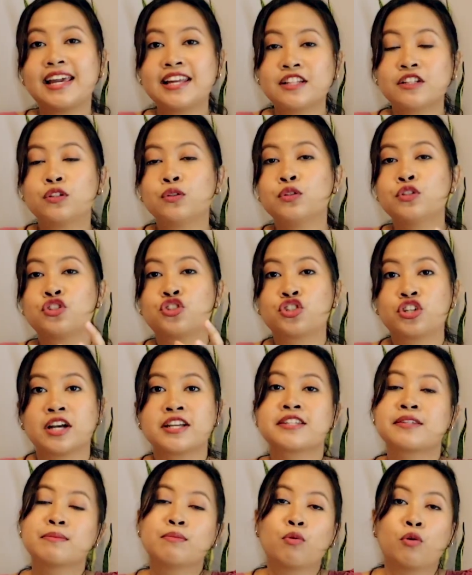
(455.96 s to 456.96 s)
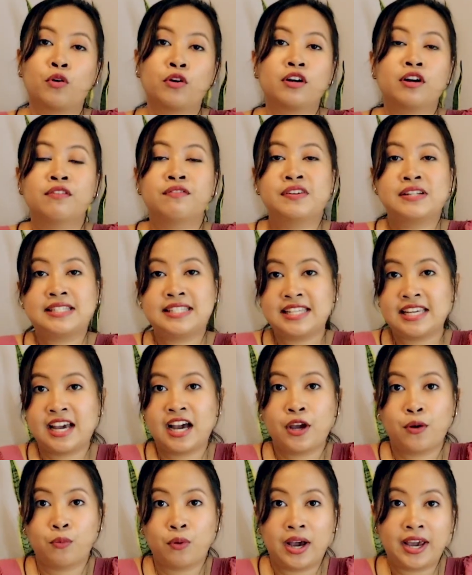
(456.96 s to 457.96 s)
into just more of a
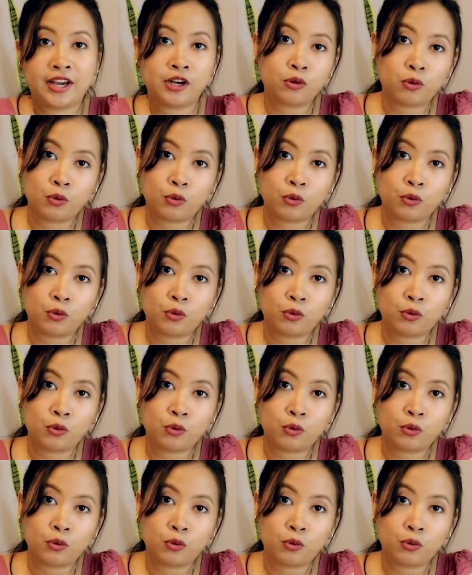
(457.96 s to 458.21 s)
DIY